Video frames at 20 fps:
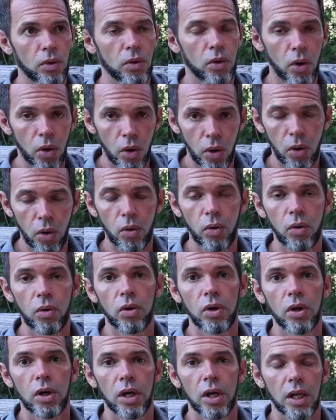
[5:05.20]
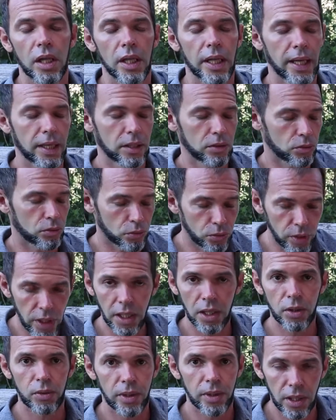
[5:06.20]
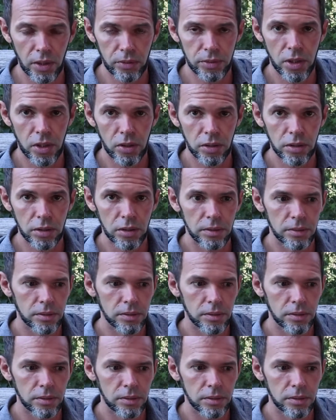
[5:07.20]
go like really, really wrong.